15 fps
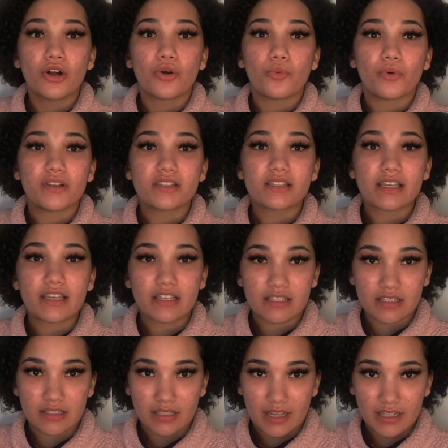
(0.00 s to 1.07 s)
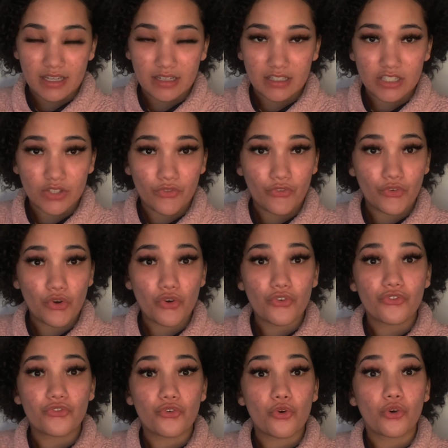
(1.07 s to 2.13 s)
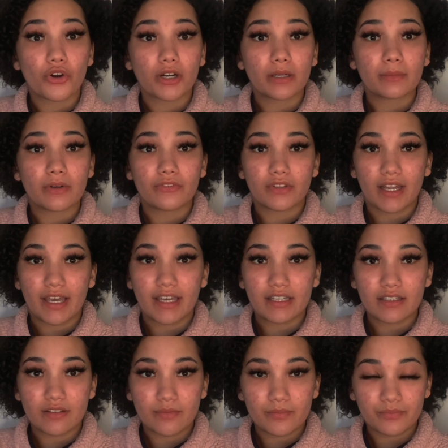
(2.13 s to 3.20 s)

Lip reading: once it is like in its full form of like